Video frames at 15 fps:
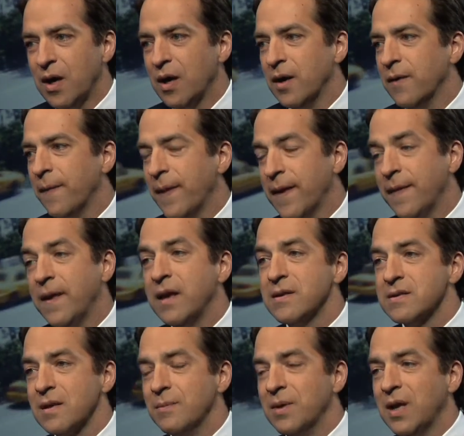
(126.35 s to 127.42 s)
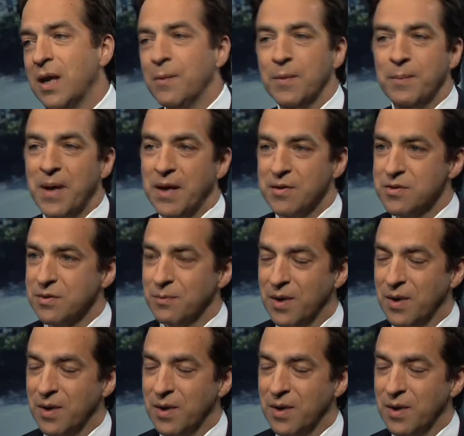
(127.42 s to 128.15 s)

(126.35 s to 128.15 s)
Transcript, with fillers: Uh, and then as I became a manager